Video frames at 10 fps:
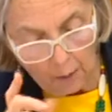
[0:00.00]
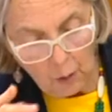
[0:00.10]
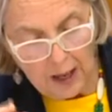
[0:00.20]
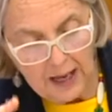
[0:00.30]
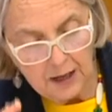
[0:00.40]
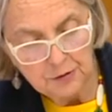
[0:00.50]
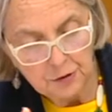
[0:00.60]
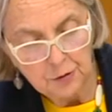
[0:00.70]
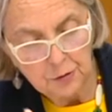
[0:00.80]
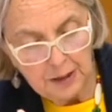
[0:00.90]
How do
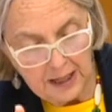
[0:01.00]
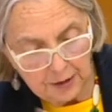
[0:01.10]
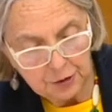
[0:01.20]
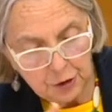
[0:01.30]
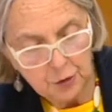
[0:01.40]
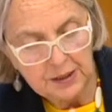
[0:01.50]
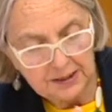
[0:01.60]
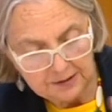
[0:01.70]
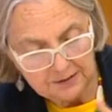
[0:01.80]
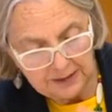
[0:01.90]
you
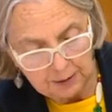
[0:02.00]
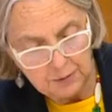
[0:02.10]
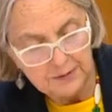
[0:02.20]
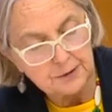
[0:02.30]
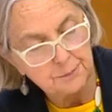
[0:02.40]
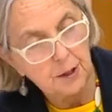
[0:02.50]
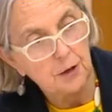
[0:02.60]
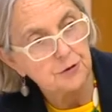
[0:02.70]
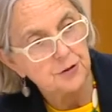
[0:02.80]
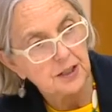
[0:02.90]
intersect with this
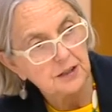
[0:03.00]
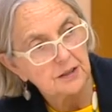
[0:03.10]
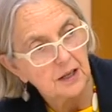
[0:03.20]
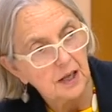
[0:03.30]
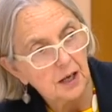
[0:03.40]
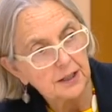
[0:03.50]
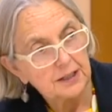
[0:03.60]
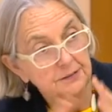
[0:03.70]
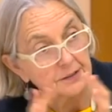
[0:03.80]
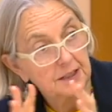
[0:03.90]
project? Like,
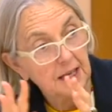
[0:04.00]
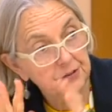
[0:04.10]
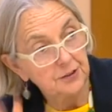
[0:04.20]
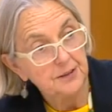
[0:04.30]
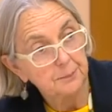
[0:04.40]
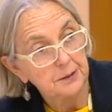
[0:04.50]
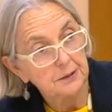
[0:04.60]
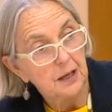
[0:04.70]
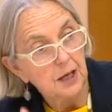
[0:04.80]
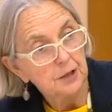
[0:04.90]
is it again just up to
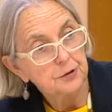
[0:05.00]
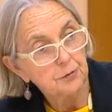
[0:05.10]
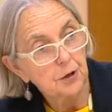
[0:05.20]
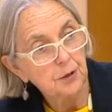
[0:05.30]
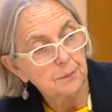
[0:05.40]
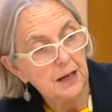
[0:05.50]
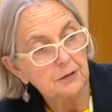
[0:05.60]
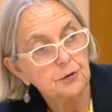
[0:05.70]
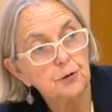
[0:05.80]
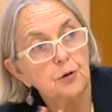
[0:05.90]
Taronga Park
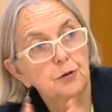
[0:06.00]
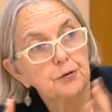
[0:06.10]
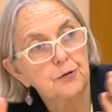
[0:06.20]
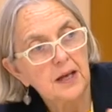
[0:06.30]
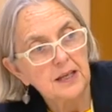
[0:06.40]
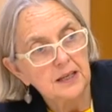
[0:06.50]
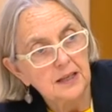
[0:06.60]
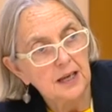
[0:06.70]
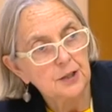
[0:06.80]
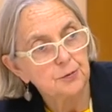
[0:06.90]
Zoo, or do they
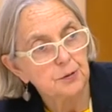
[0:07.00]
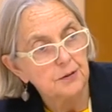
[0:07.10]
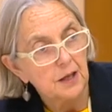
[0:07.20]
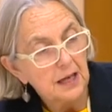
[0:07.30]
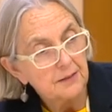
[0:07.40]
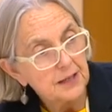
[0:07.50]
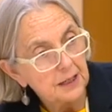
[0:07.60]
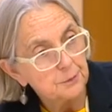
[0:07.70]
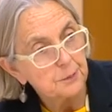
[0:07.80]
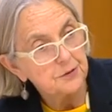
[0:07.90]
engage with the
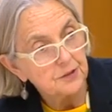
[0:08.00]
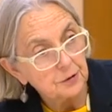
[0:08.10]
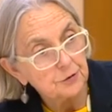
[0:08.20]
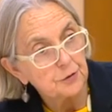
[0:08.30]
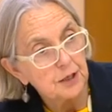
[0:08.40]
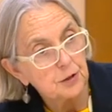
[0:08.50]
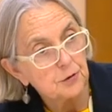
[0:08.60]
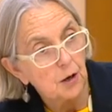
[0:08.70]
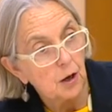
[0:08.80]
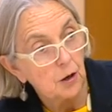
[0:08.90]
experts in
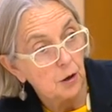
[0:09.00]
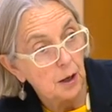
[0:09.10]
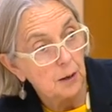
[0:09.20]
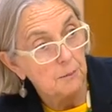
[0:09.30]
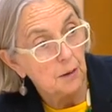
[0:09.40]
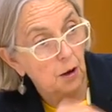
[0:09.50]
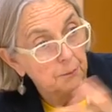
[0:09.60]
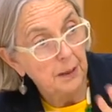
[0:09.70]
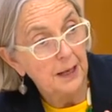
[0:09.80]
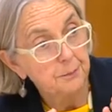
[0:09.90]
Australia on
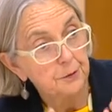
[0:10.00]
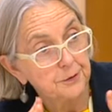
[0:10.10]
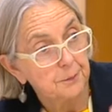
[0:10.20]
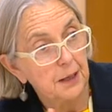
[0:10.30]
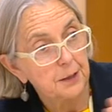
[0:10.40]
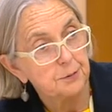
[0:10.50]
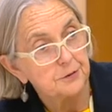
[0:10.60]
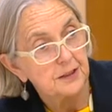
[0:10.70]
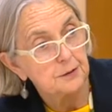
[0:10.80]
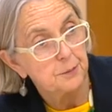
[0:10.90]
platypus, the
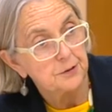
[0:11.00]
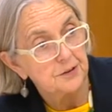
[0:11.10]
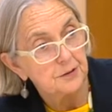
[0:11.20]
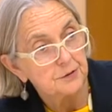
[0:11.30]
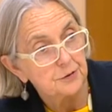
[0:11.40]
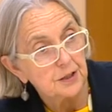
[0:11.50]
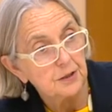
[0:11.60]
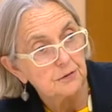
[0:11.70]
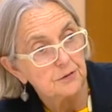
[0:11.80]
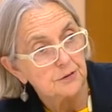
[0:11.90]
platypus experts in
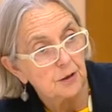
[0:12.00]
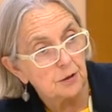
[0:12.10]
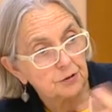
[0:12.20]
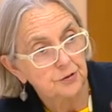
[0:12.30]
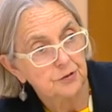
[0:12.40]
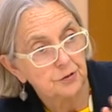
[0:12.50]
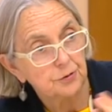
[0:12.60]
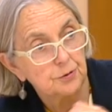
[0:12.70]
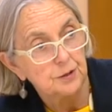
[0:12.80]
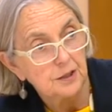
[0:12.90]
Australia, zoologists
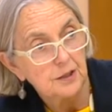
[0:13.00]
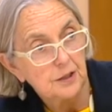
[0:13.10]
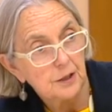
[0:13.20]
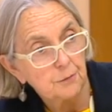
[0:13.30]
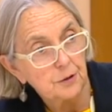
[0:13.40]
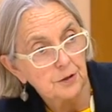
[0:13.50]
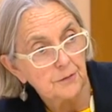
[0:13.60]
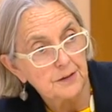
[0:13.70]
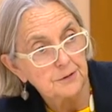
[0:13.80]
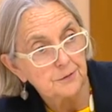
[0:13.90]
who have worked
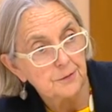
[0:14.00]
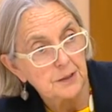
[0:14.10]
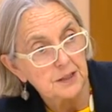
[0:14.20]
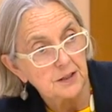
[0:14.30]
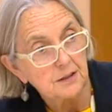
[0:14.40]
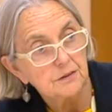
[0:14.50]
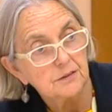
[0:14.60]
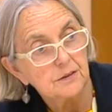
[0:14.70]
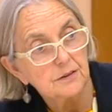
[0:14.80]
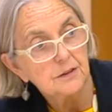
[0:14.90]
on this for many years?